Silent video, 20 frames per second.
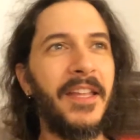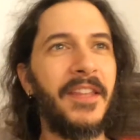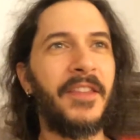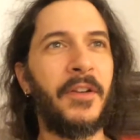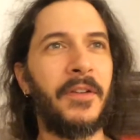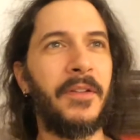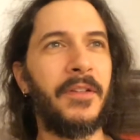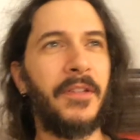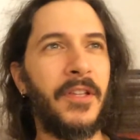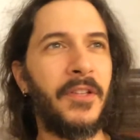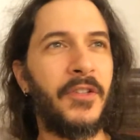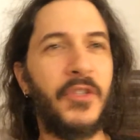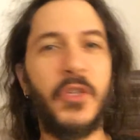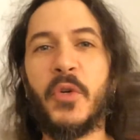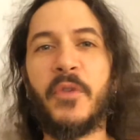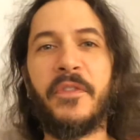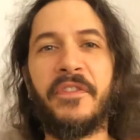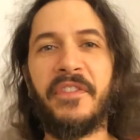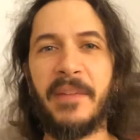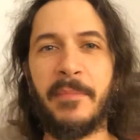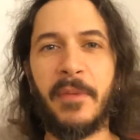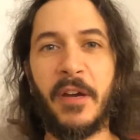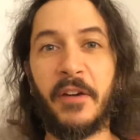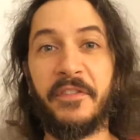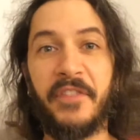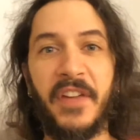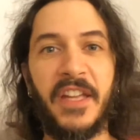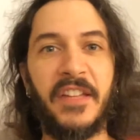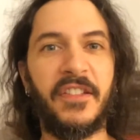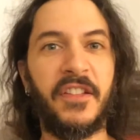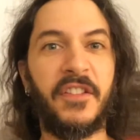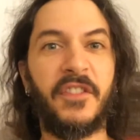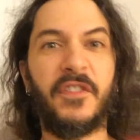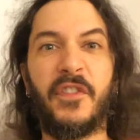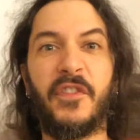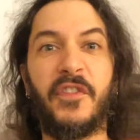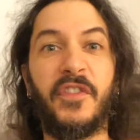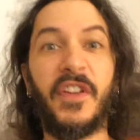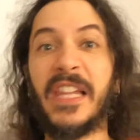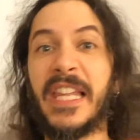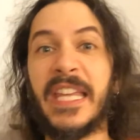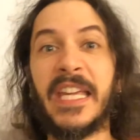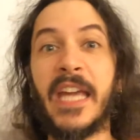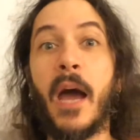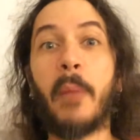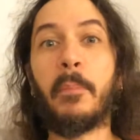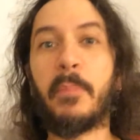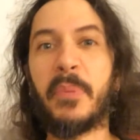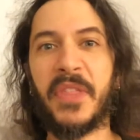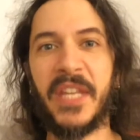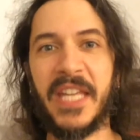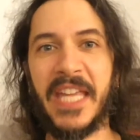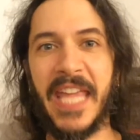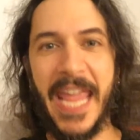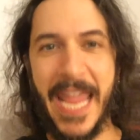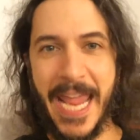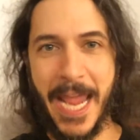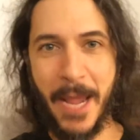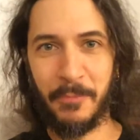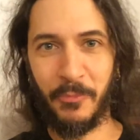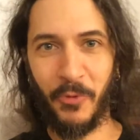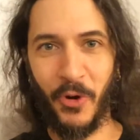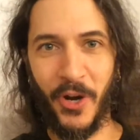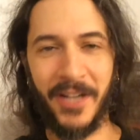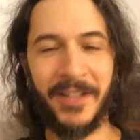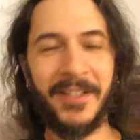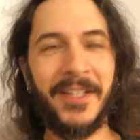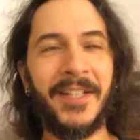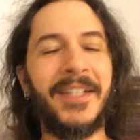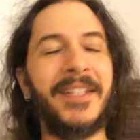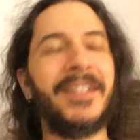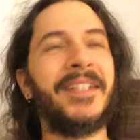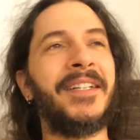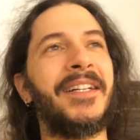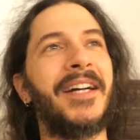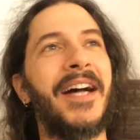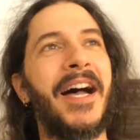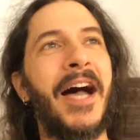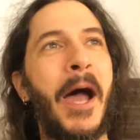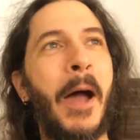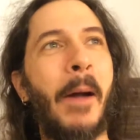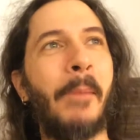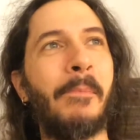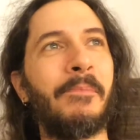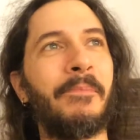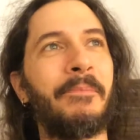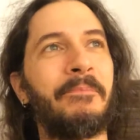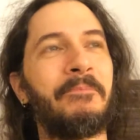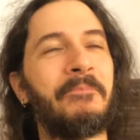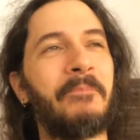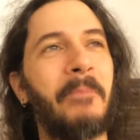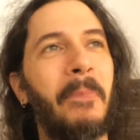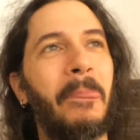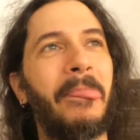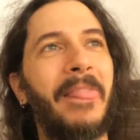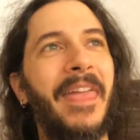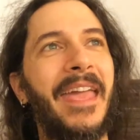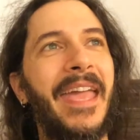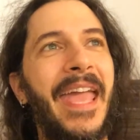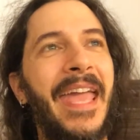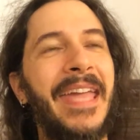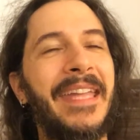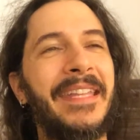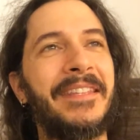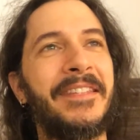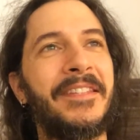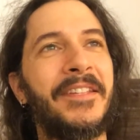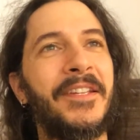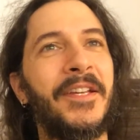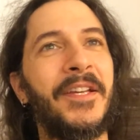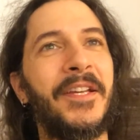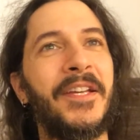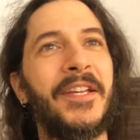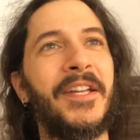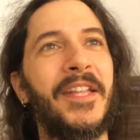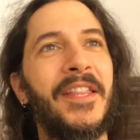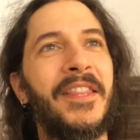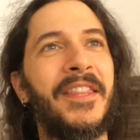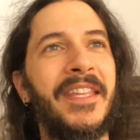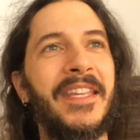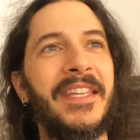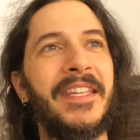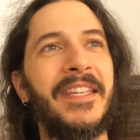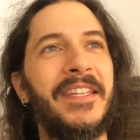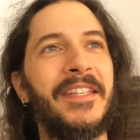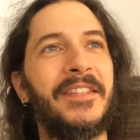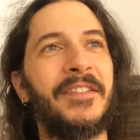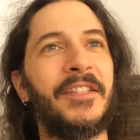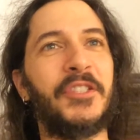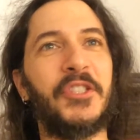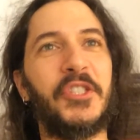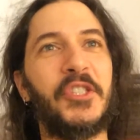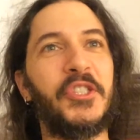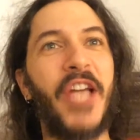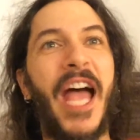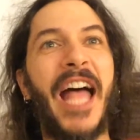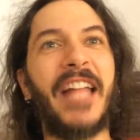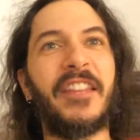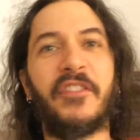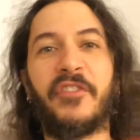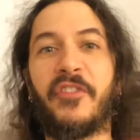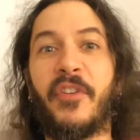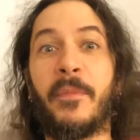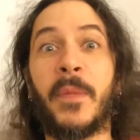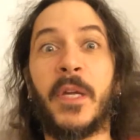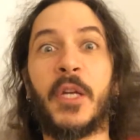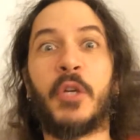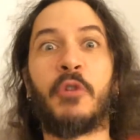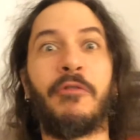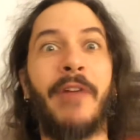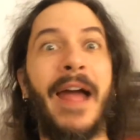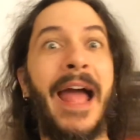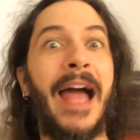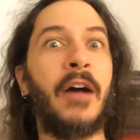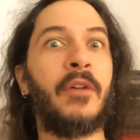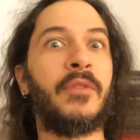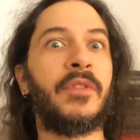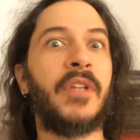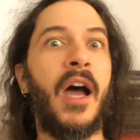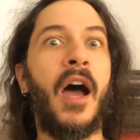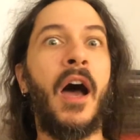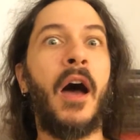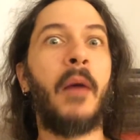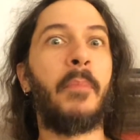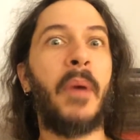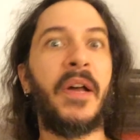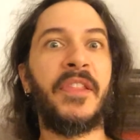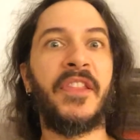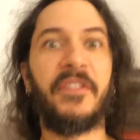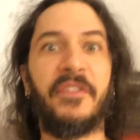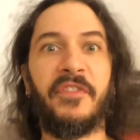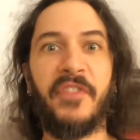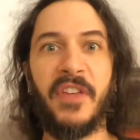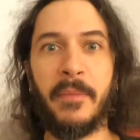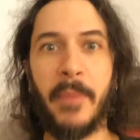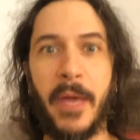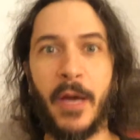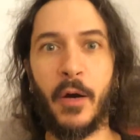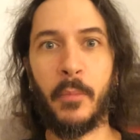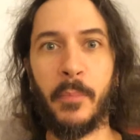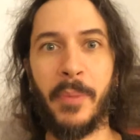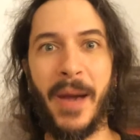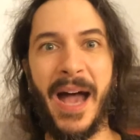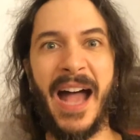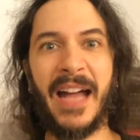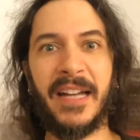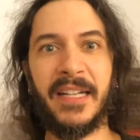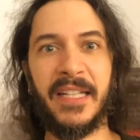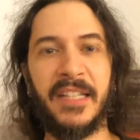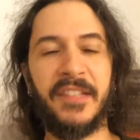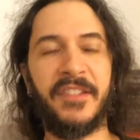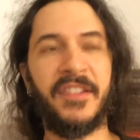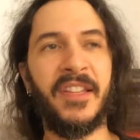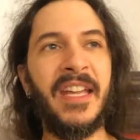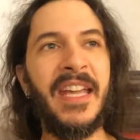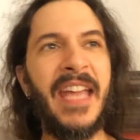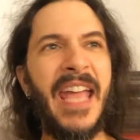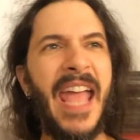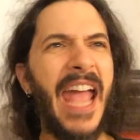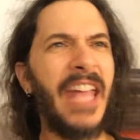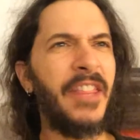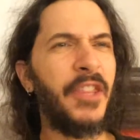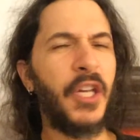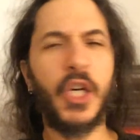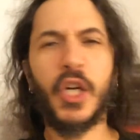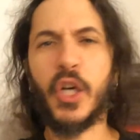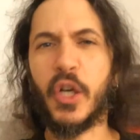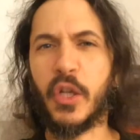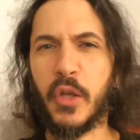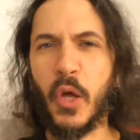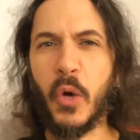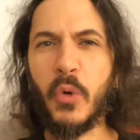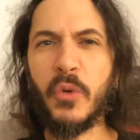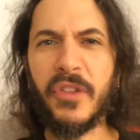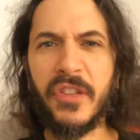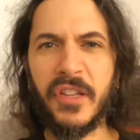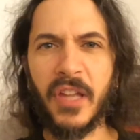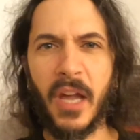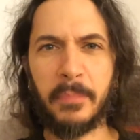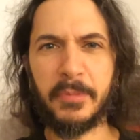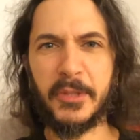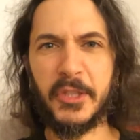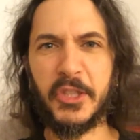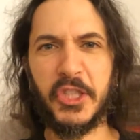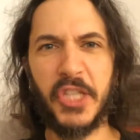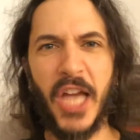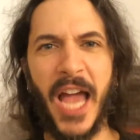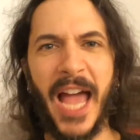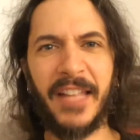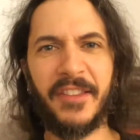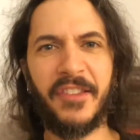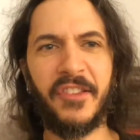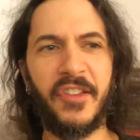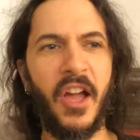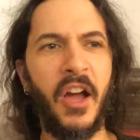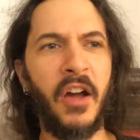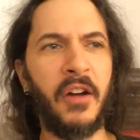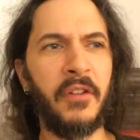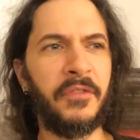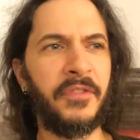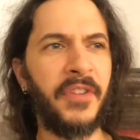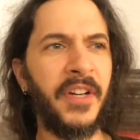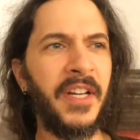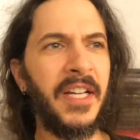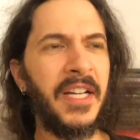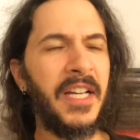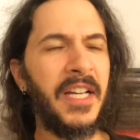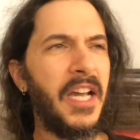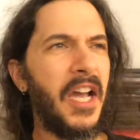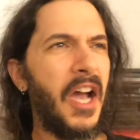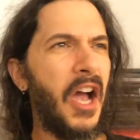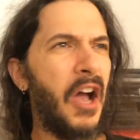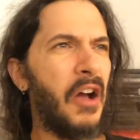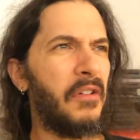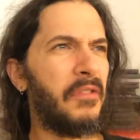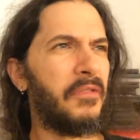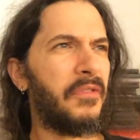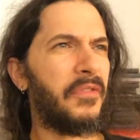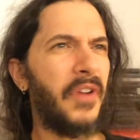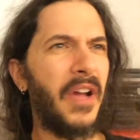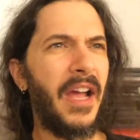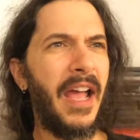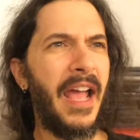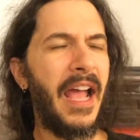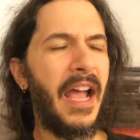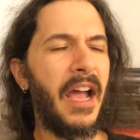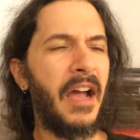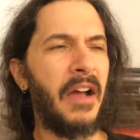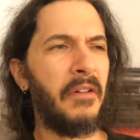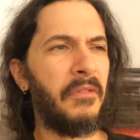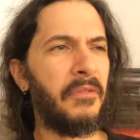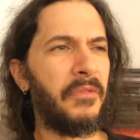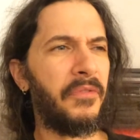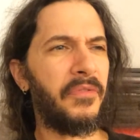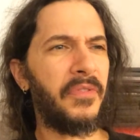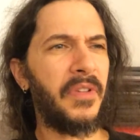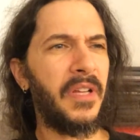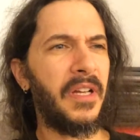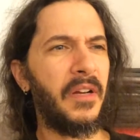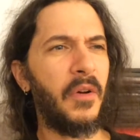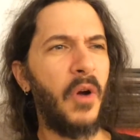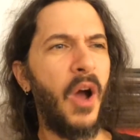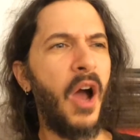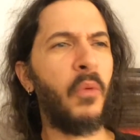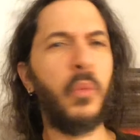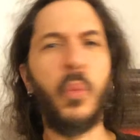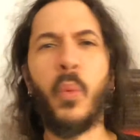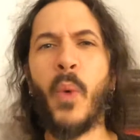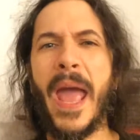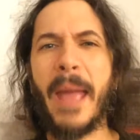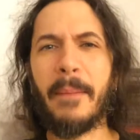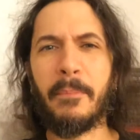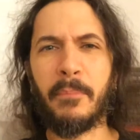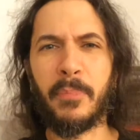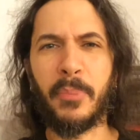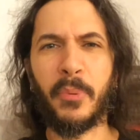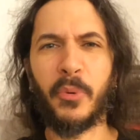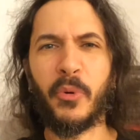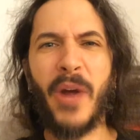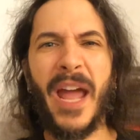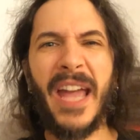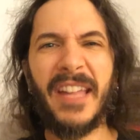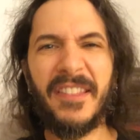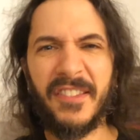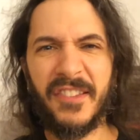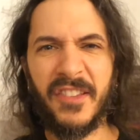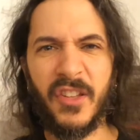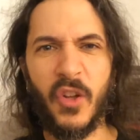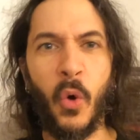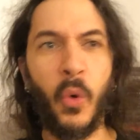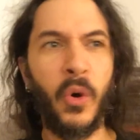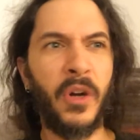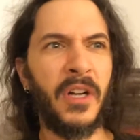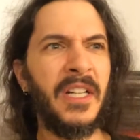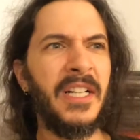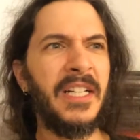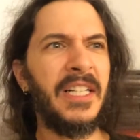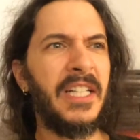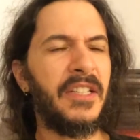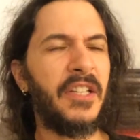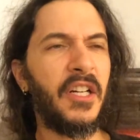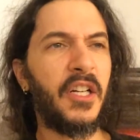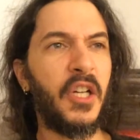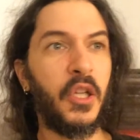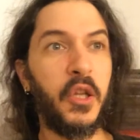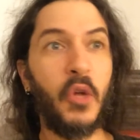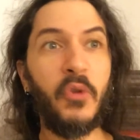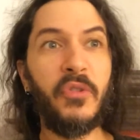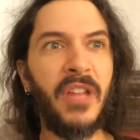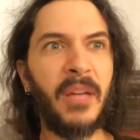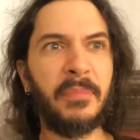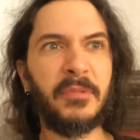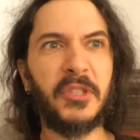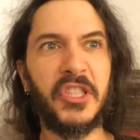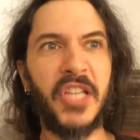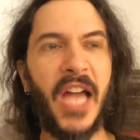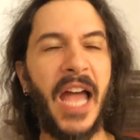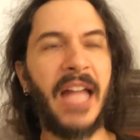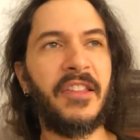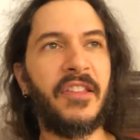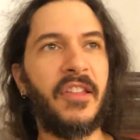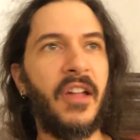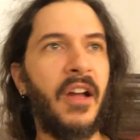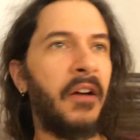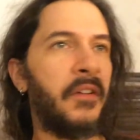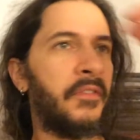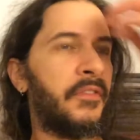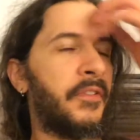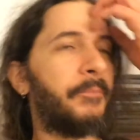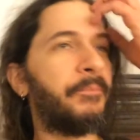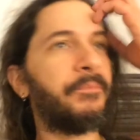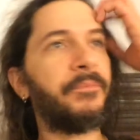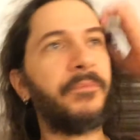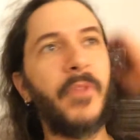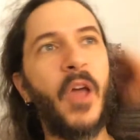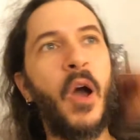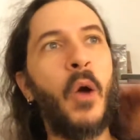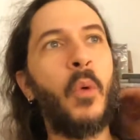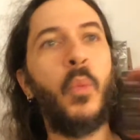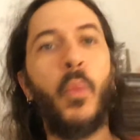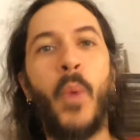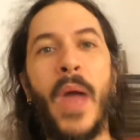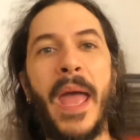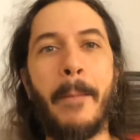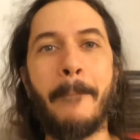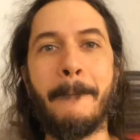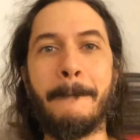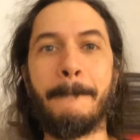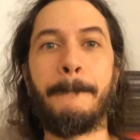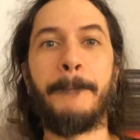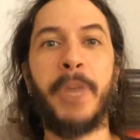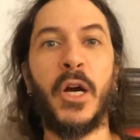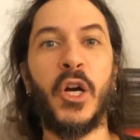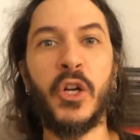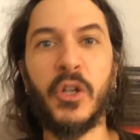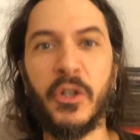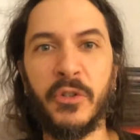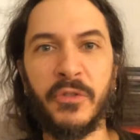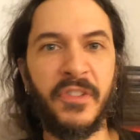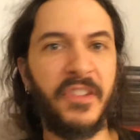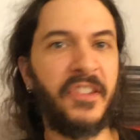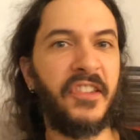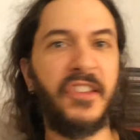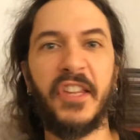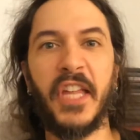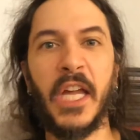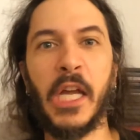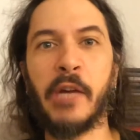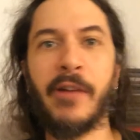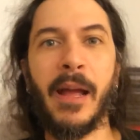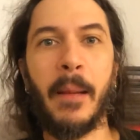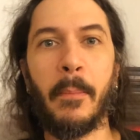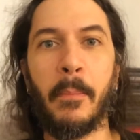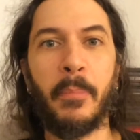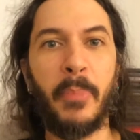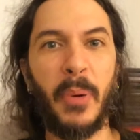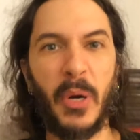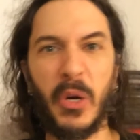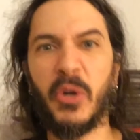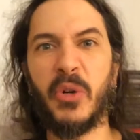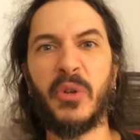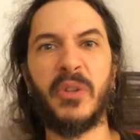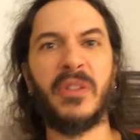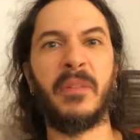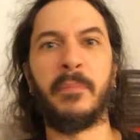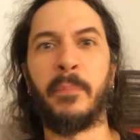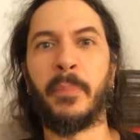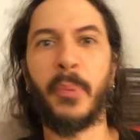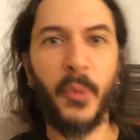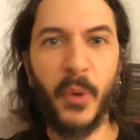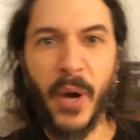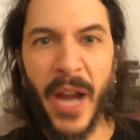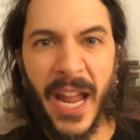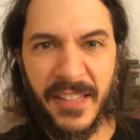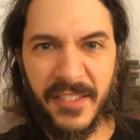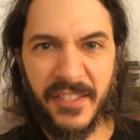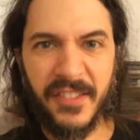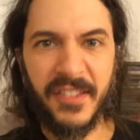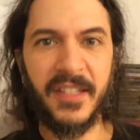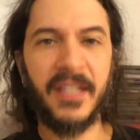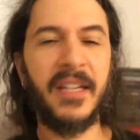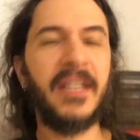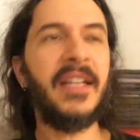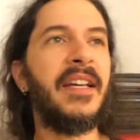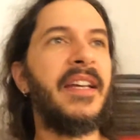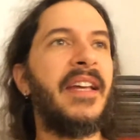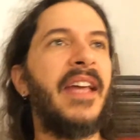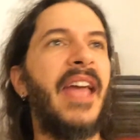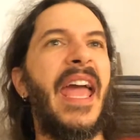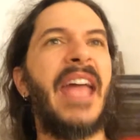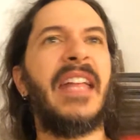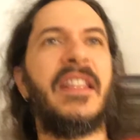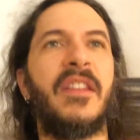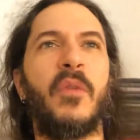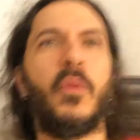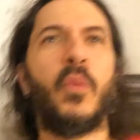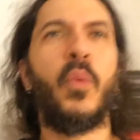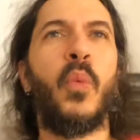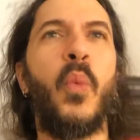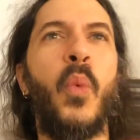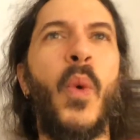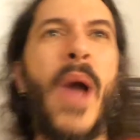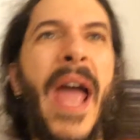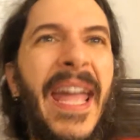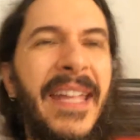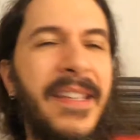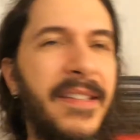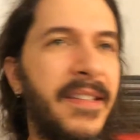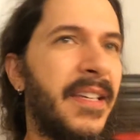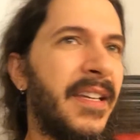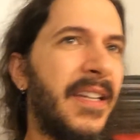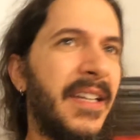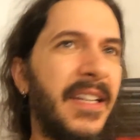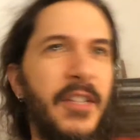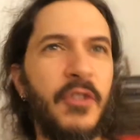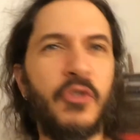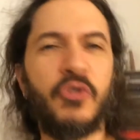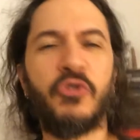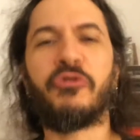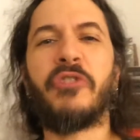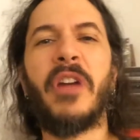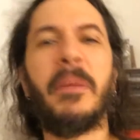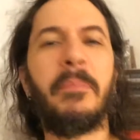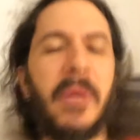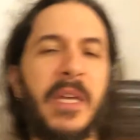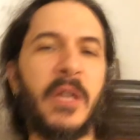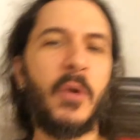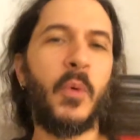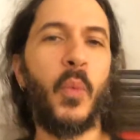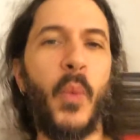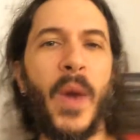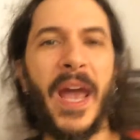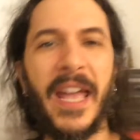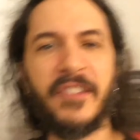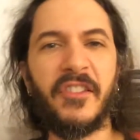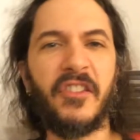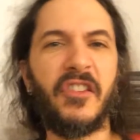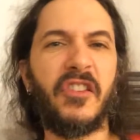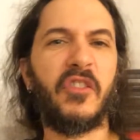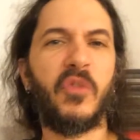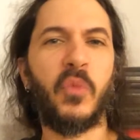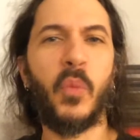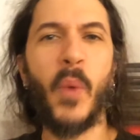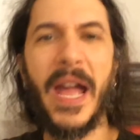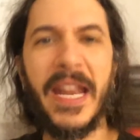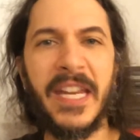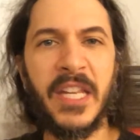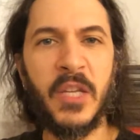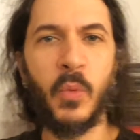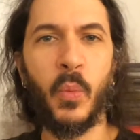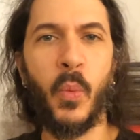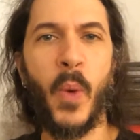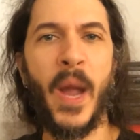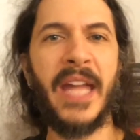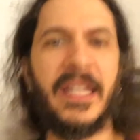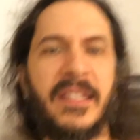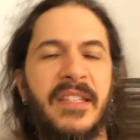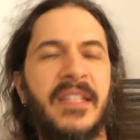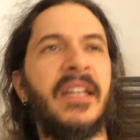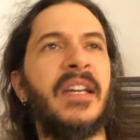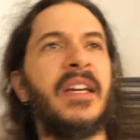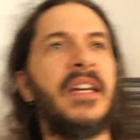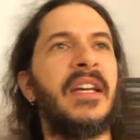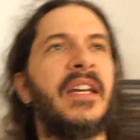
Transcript: the two female faces filling up the camera, and the shots from the ground up on the female bodies, and the close-up shots of a wet breast, or the close-up shots of a wet burned cigarette burned breast, and wet, dripping wet, sweaty wet.